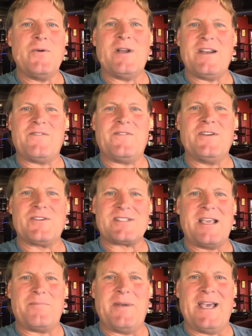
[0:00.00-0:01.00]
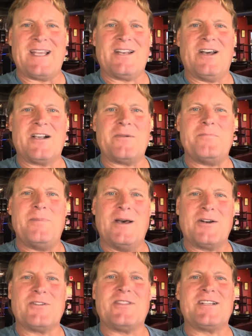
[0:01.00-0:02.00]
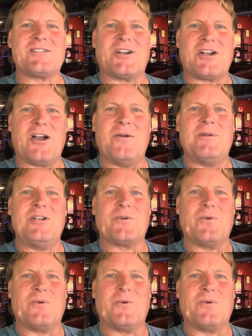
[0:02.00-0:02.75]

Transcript: when it feels like bad luck, better things are coming your